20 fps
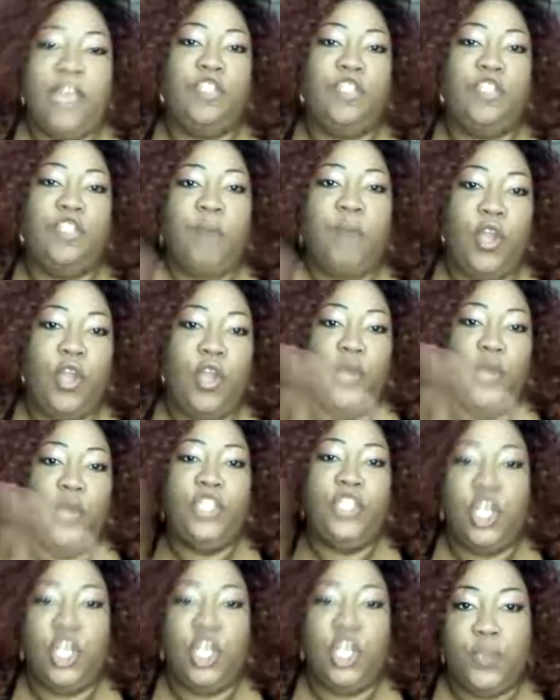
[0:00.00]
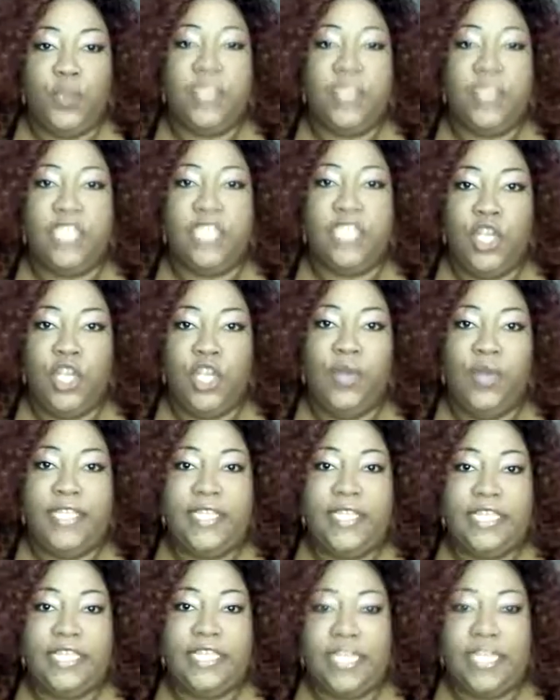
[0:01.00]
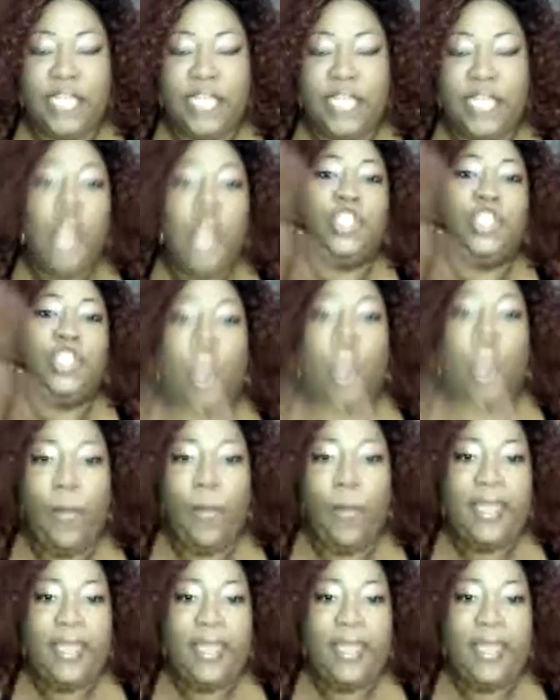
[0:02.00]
and you smoke, you a church person and you listen to this, so be